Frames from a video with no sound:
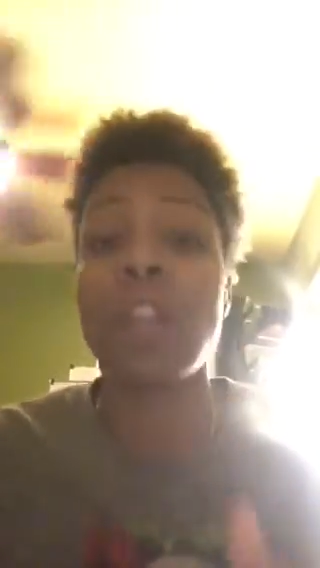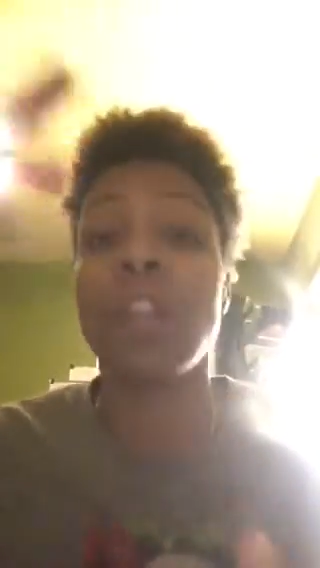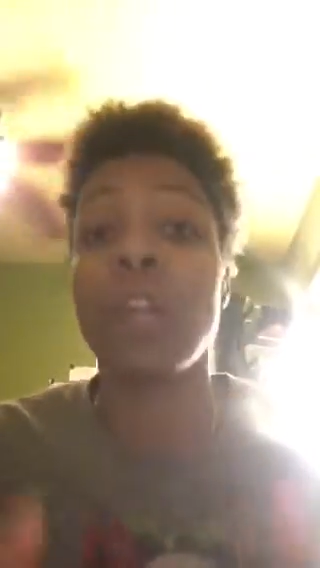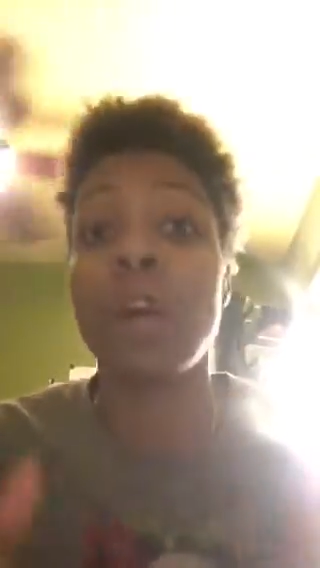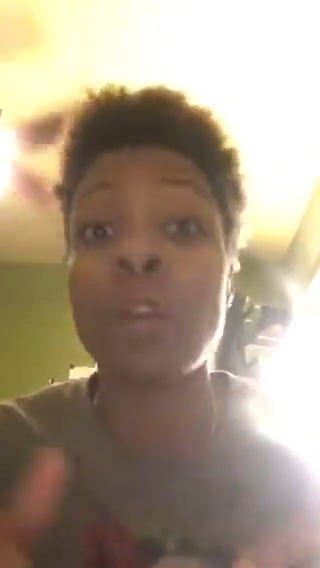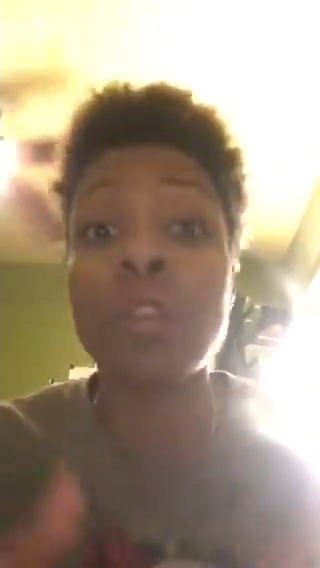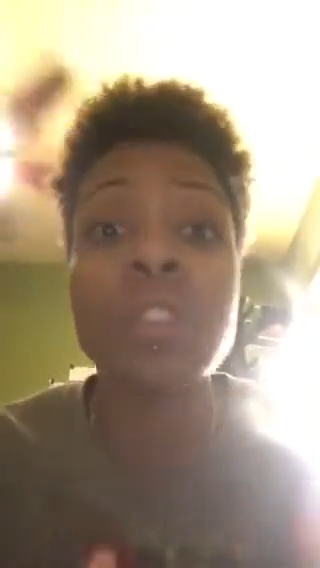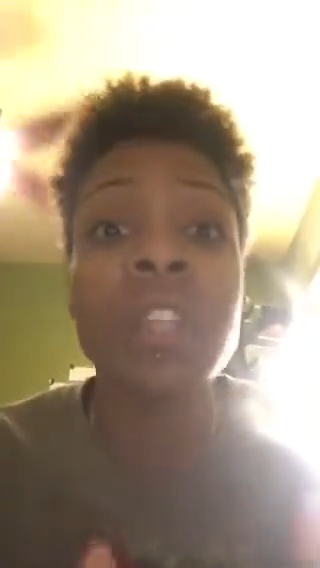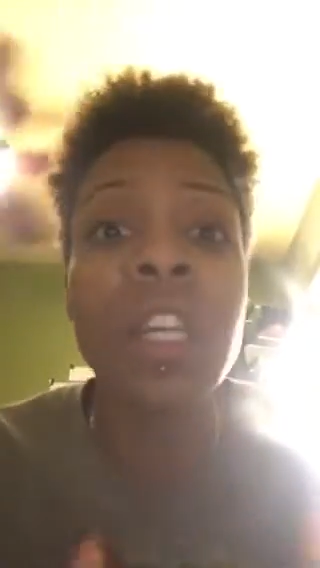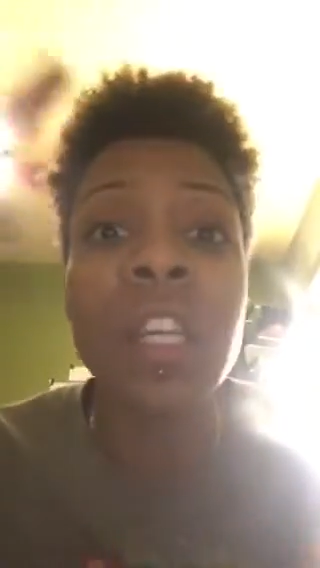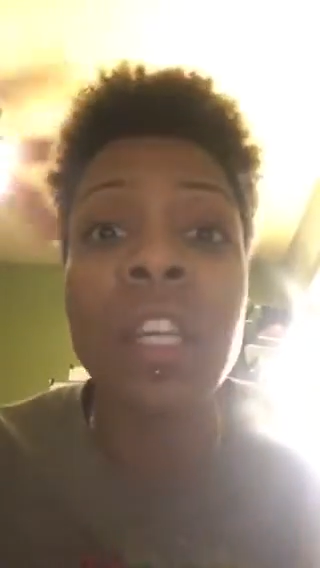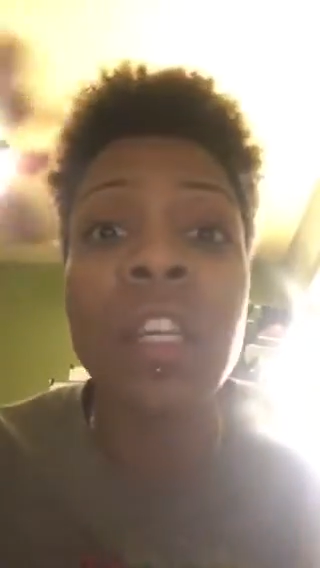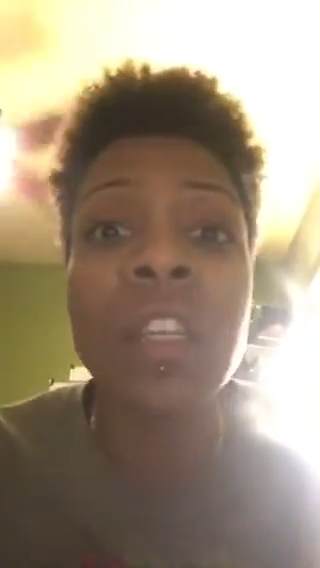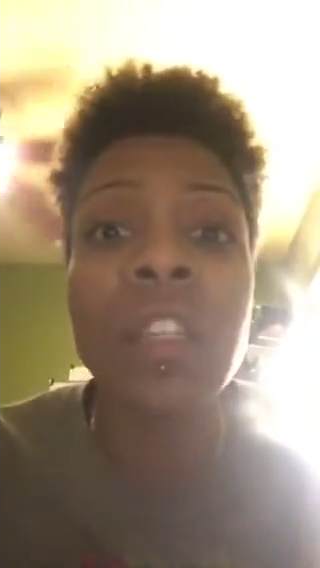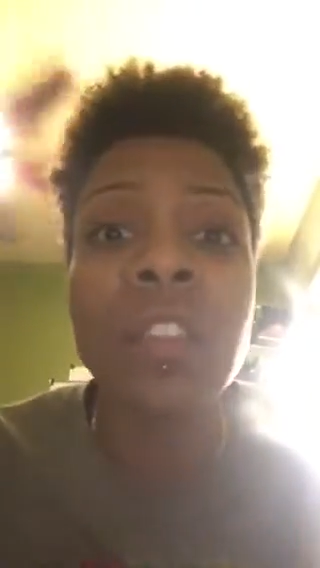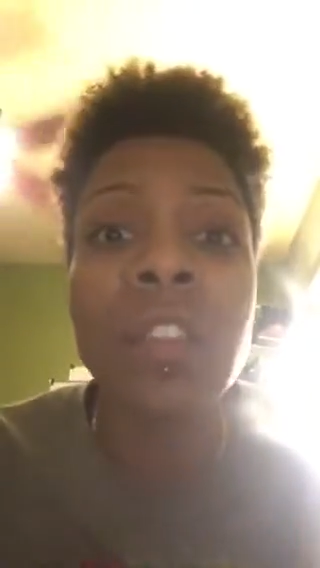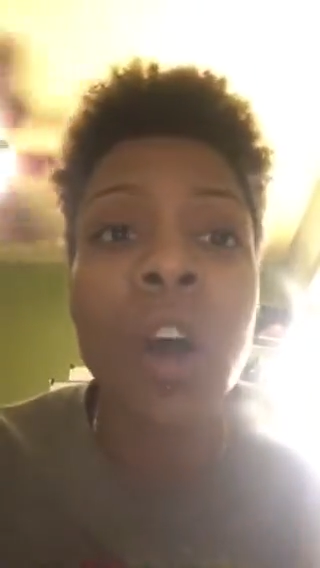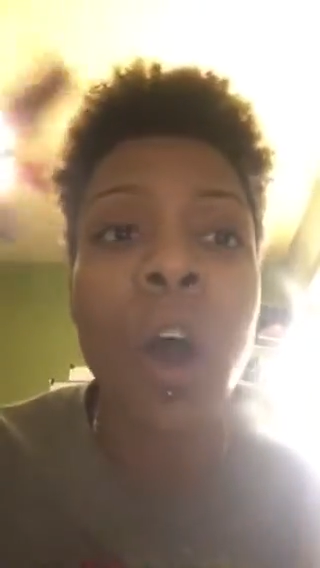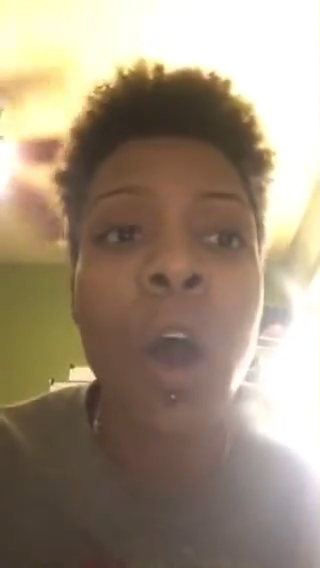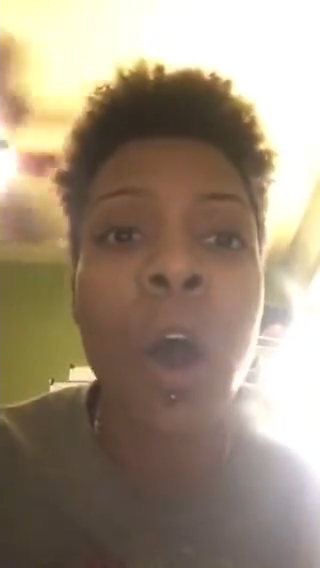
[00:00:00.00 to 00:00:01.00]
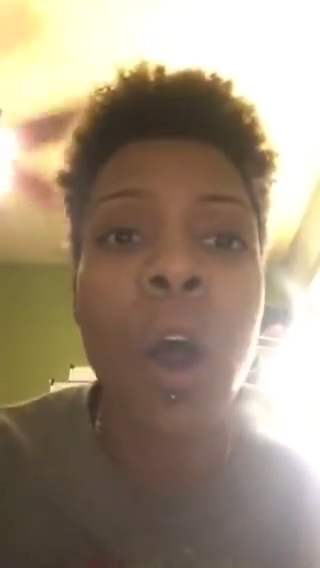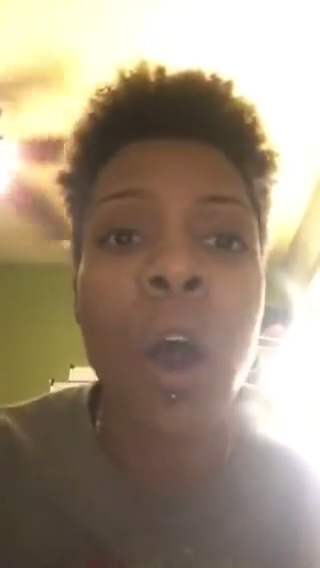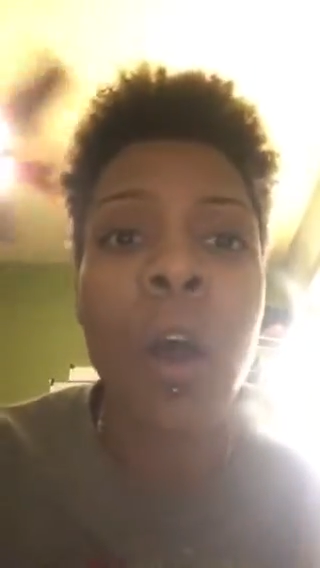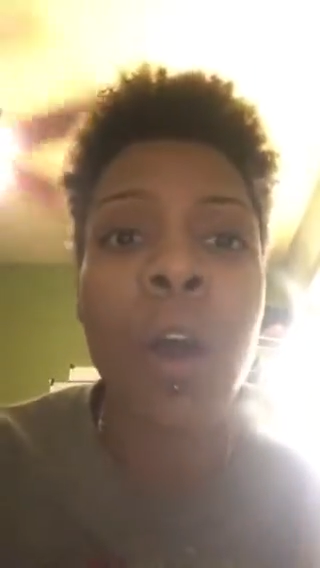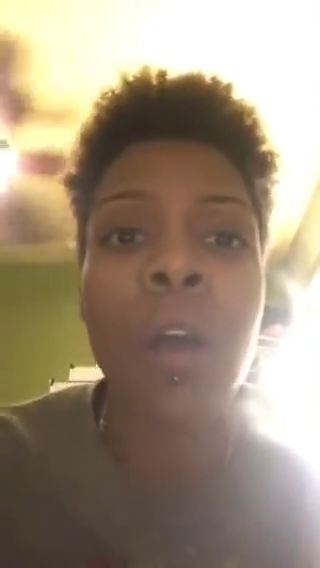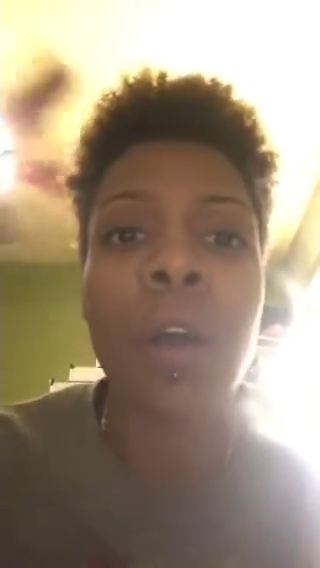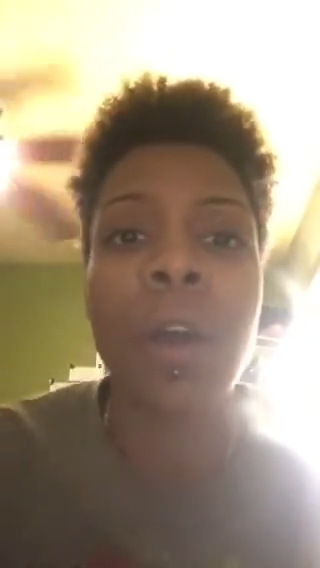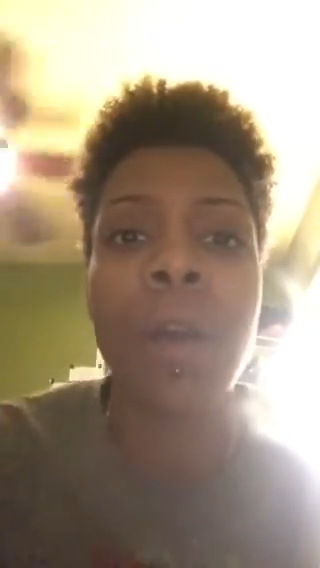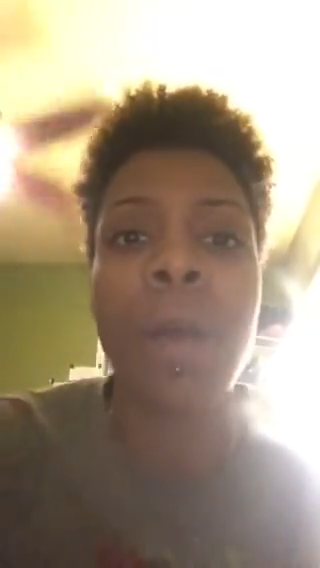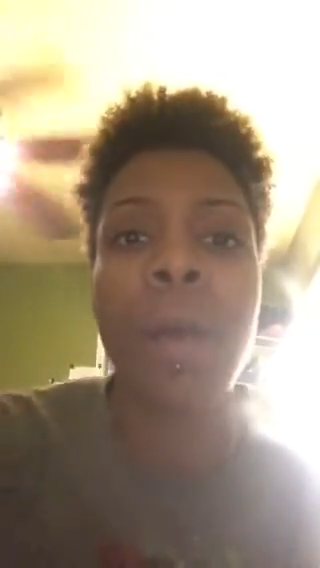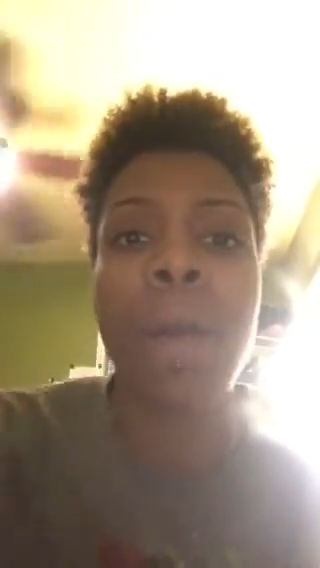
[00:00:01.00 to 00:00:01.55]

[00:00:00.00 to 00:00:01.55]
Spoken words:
and those kids are